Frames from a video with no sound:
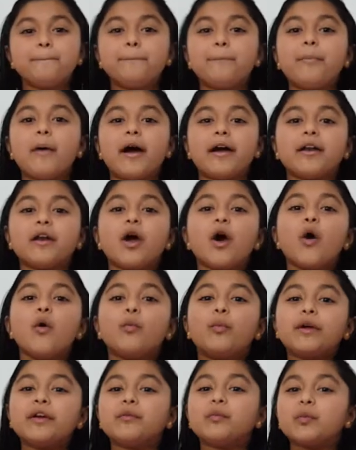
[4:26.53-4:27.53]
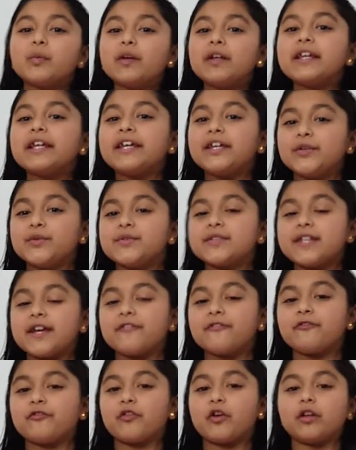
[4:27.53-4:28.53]
but we really use
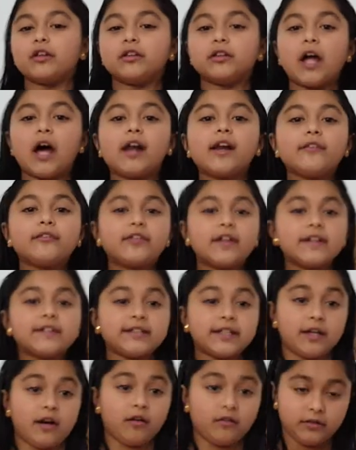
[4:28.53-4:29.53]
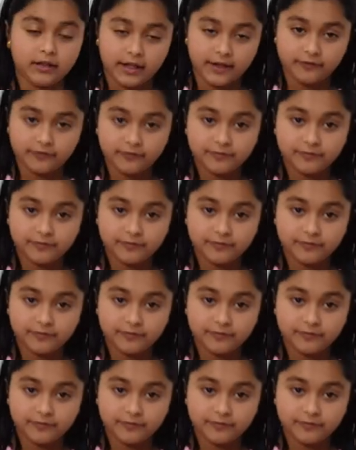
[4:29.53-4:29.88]
it for a lot of things in our life.